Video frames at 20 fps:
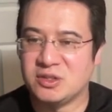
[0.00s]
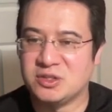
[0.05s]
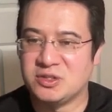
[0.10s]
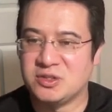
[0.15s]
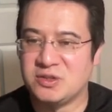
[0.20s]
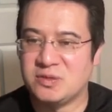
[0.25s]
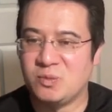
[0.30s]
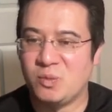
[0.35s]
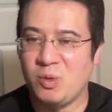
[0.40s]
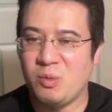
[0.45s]
So
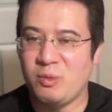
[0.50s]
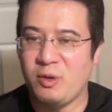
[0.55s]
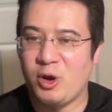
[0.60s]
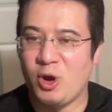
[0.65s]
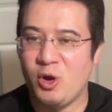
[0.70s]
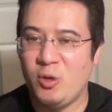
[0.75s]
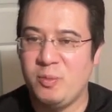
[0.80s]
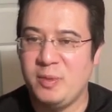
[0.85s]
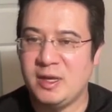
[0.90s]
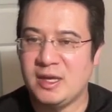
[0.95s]
what we're
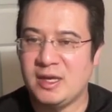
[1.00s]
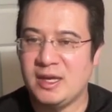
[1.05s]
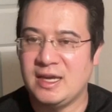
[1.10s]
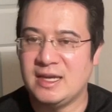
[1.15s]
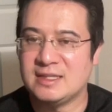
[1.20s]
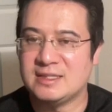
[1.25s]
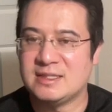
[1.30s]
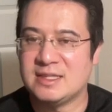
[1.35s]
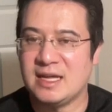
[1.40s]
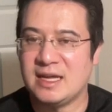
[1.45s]
hoping
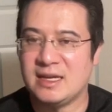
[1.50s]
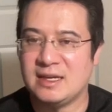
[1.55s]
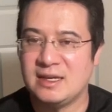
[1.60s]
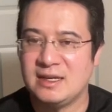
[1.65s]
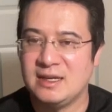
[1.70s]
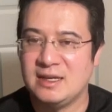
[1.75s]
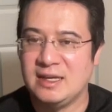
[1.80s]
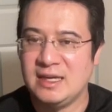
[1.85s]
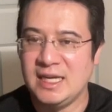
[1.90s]
is that